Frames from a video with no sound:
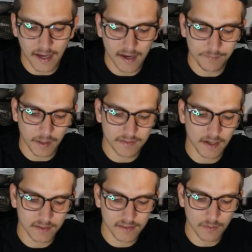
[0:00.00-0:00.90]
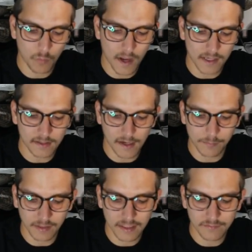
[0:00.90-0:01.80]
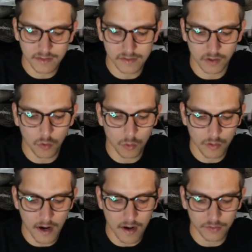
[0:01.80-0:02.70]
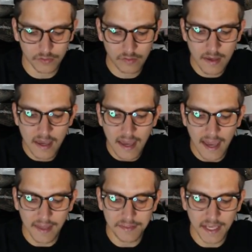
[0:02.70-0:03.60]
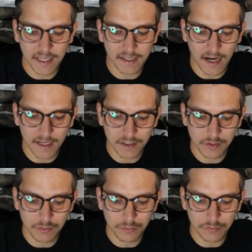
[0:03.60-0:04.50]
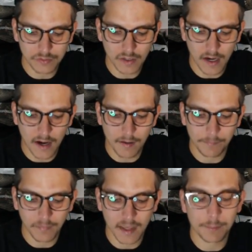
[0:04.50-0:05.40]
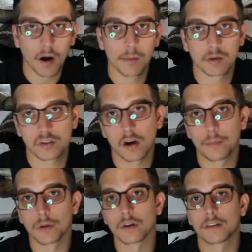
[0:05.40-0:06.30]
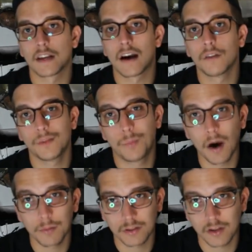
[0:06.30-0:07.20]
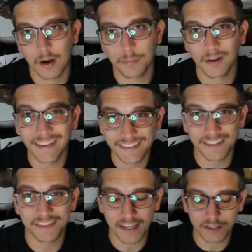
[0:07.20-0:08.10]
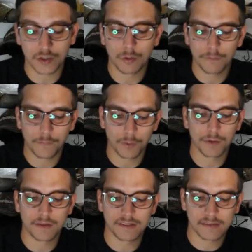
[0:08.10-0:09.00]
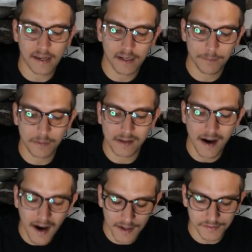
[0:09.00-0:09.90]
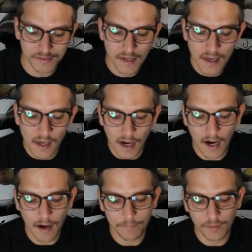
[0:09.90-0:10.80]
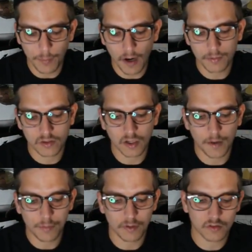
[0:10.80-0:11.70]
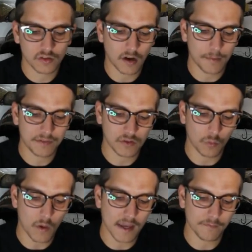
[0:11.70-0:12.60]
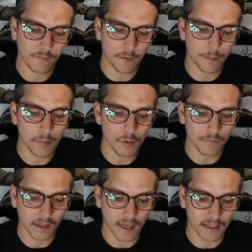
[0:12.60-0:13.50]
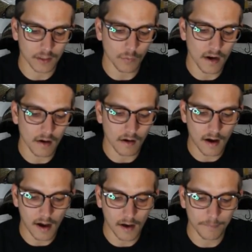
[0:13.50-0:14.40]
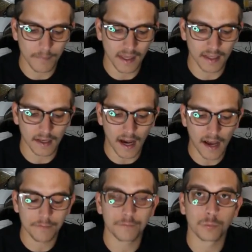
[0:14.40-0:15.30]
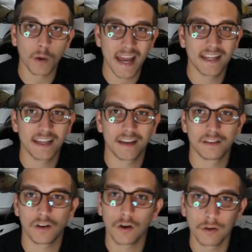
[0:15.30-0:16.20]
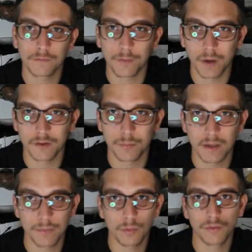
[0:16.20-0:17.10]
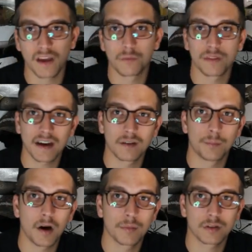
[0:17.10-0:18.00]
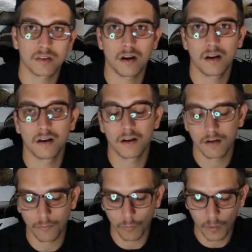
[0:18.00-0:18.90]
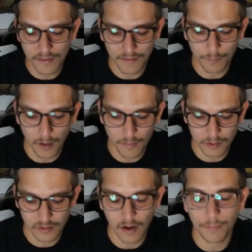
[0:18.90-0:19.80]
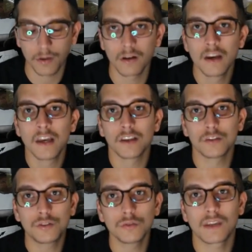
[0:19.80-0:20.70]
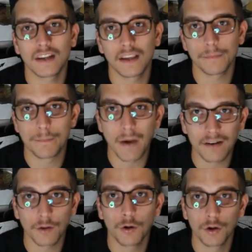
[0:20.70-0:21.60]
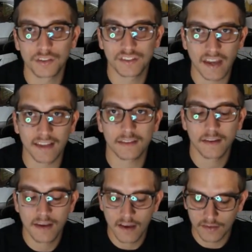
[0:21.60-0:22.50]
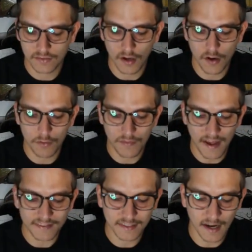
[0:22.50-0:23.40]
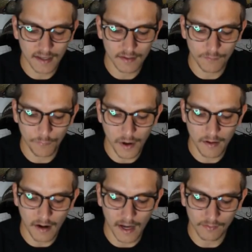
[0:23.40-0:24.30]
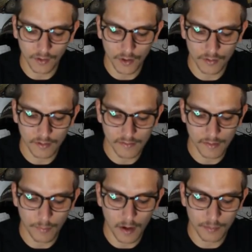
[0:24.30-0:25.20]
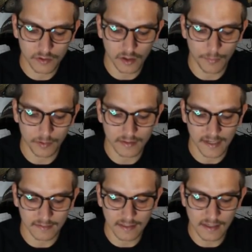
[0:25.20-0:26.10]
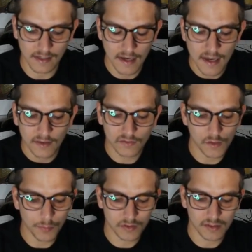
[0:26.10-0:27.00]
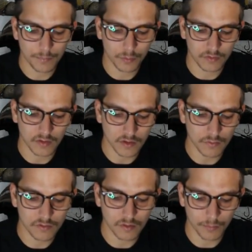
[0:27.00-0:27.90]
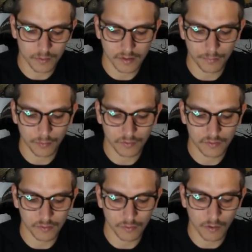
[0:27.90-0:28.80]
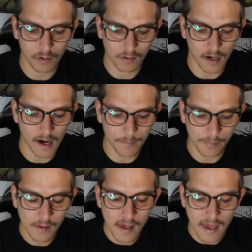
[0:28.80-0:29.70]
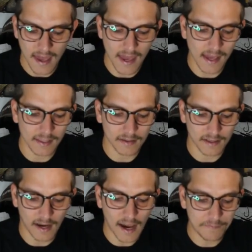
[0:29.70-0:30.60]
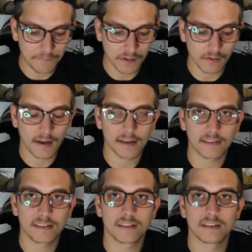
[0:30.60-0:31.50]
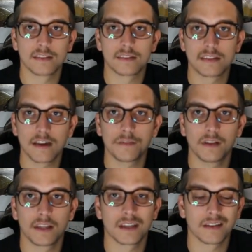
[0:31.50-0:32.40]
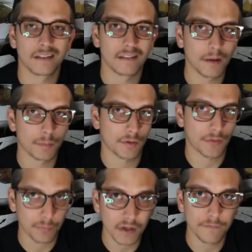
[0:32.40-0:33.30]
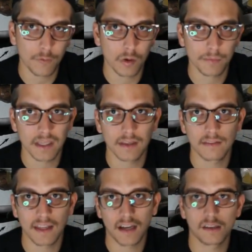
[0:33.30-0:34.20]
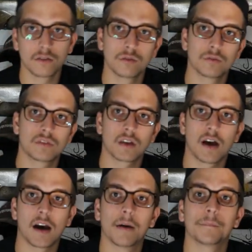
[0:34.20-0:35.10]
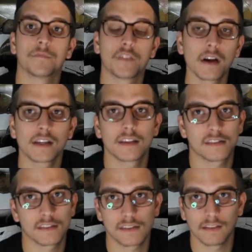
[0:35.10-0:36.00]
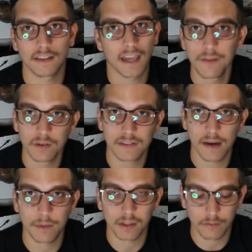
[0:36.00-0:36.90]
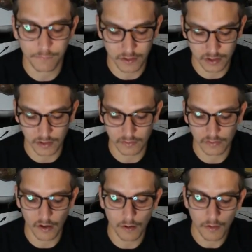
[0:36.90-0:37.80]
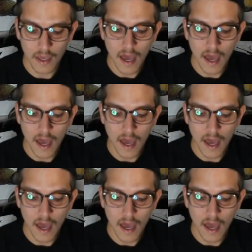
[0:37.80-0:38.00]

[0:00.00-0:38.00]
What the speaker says: I have my tungsten weight. I believe this is a 1/4 ounce, and then I use a bobber stopper. Now the bobber stopper is essential for this setup because the bobber stopper stops the weight from moving anywhere, and I've read and heard from other people that without a bobber stopper, with a bobber stopper, you do get a better hook set. So that's kind of where I learned the bobber stopper technique. Super simple to use, super simple to hook up, and I feel like this is definitely a number 3 for me that I use very consistently every time I go fishing. So